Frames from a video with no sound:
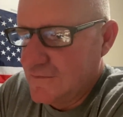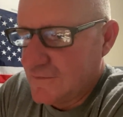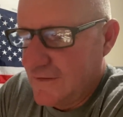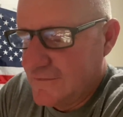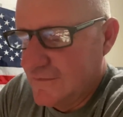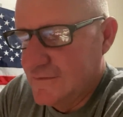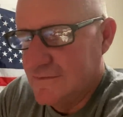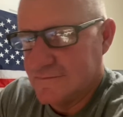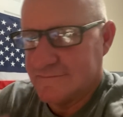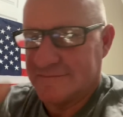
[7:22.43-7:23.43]
So I
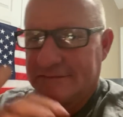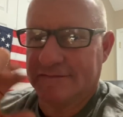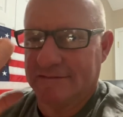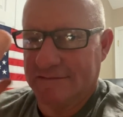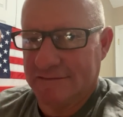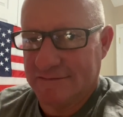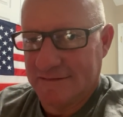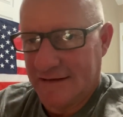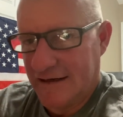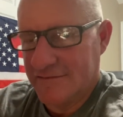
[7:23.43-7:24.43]
took
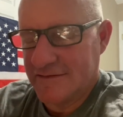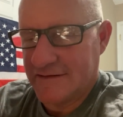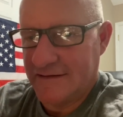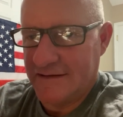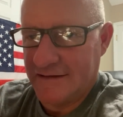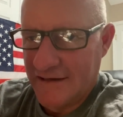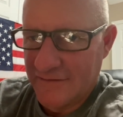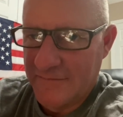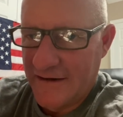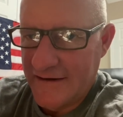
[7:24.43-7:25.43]
everything that
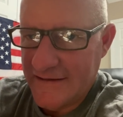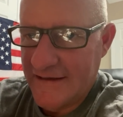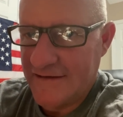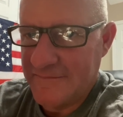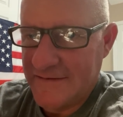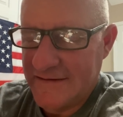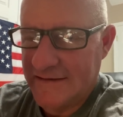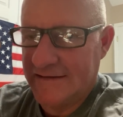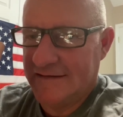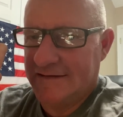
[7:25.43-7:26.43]
everybody gave me
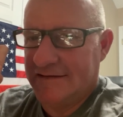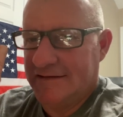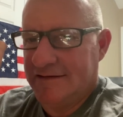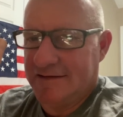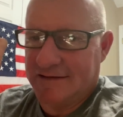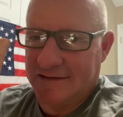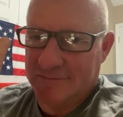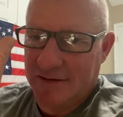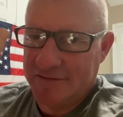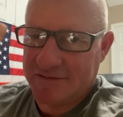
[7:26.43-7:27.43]

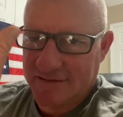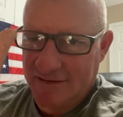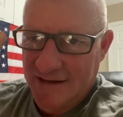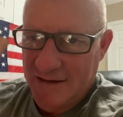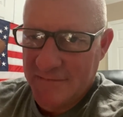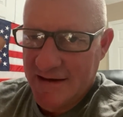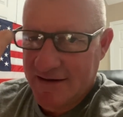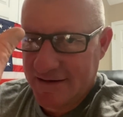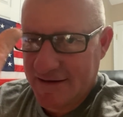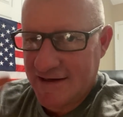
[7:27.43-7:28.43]
and basically like
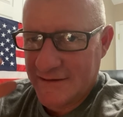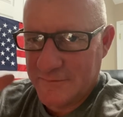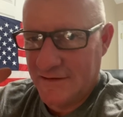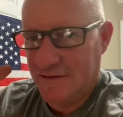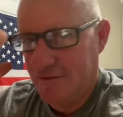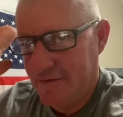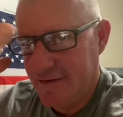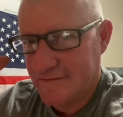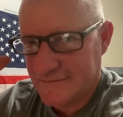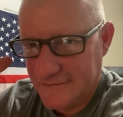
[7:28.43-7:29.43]
baking a cake, I put a little of
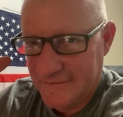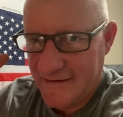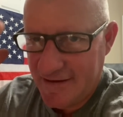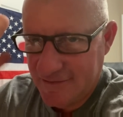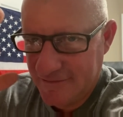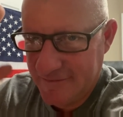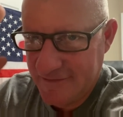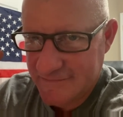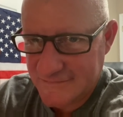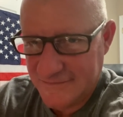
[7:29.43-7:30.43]
this, a little of that, a little of
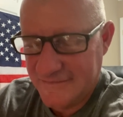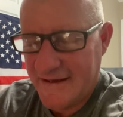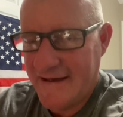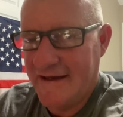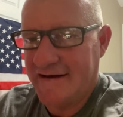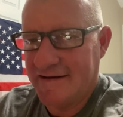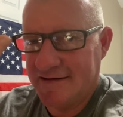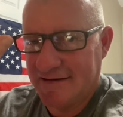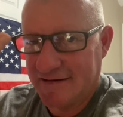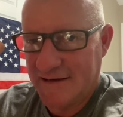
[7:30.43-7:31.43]
this, a little of that,
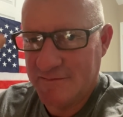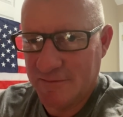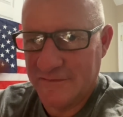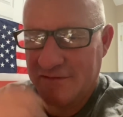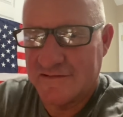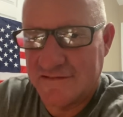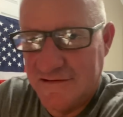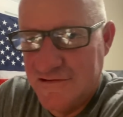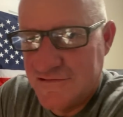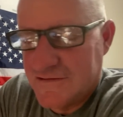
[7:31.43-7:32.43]
and came up with a
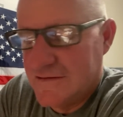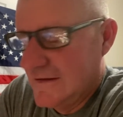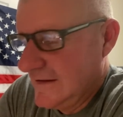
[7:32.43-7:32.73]
solution